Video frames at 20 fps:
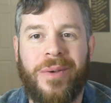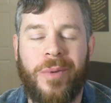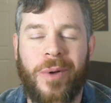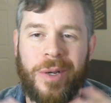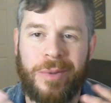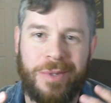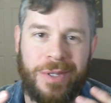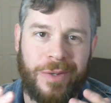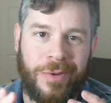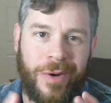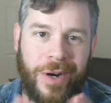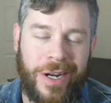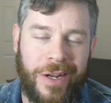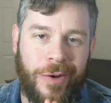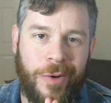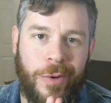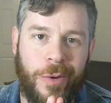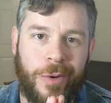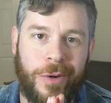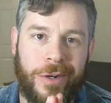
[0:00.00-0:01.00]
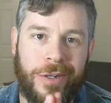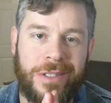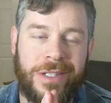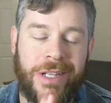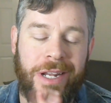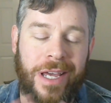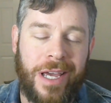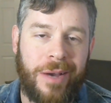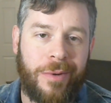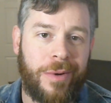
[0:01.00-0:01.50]
welcome to the Writing Corner.
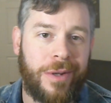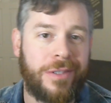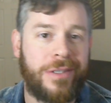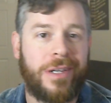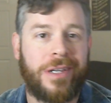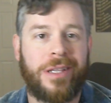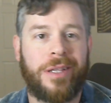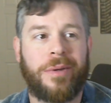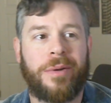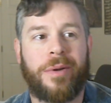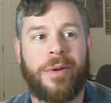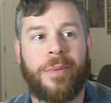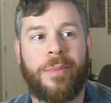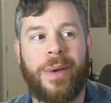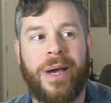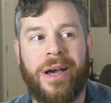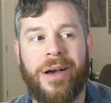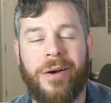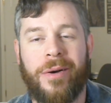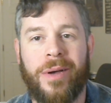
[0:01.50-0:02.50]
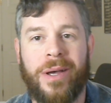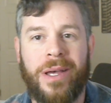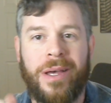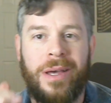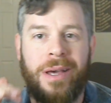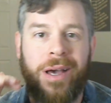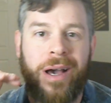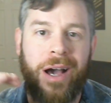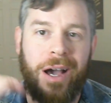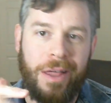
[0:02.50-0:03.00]
Today I want to talk a little bit about
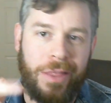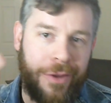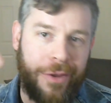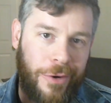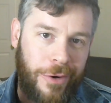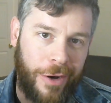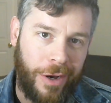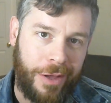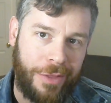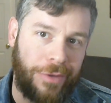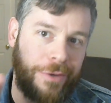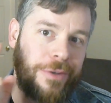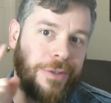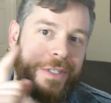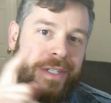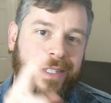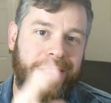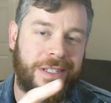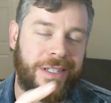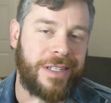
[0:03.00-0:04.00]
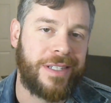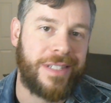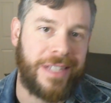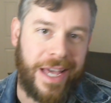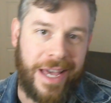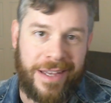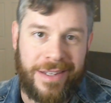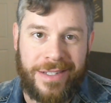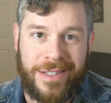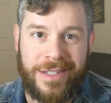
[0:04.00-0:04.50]
other authors'
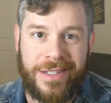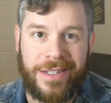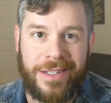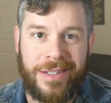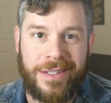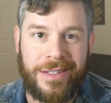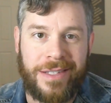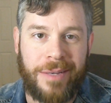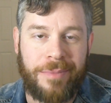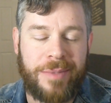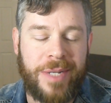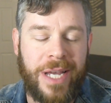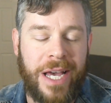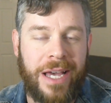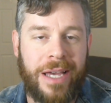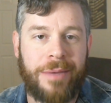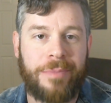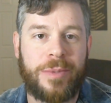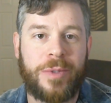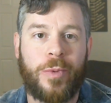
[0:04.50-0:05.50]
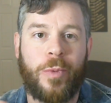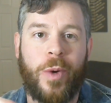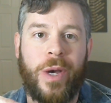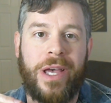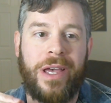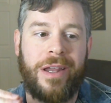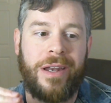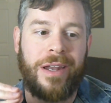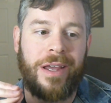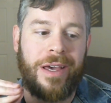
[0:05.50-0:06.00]
success. Sometimes
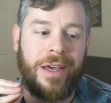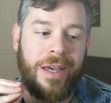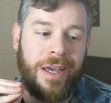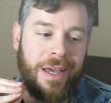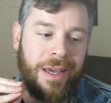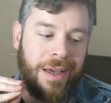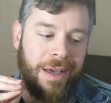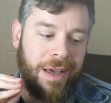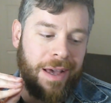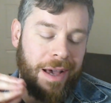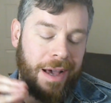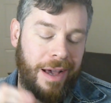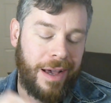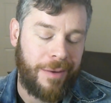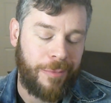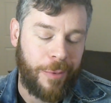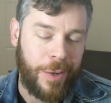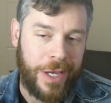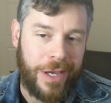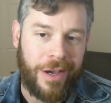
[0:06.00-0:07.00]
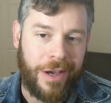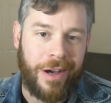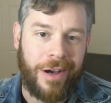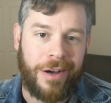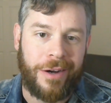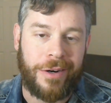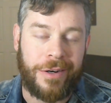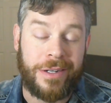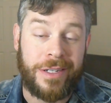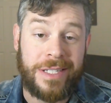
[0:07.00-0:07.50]
when we
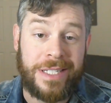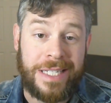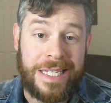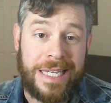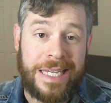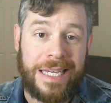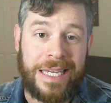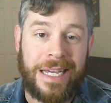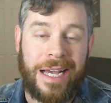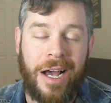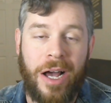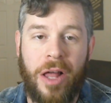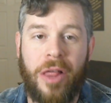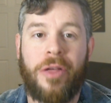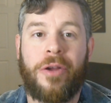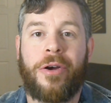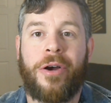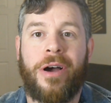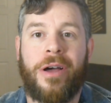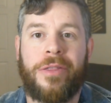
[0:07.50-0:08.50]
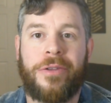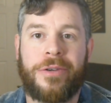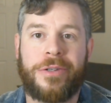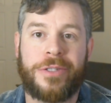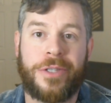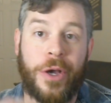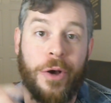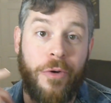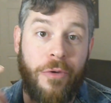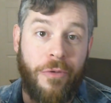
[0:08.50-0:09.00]
are seeing other
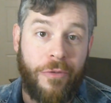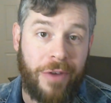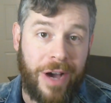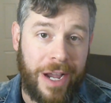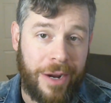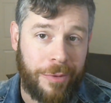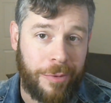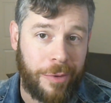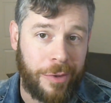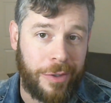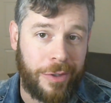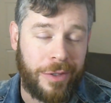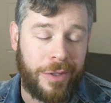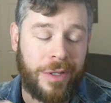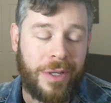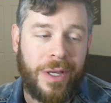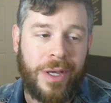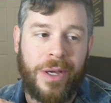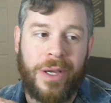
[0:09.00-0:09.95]
authors go viral,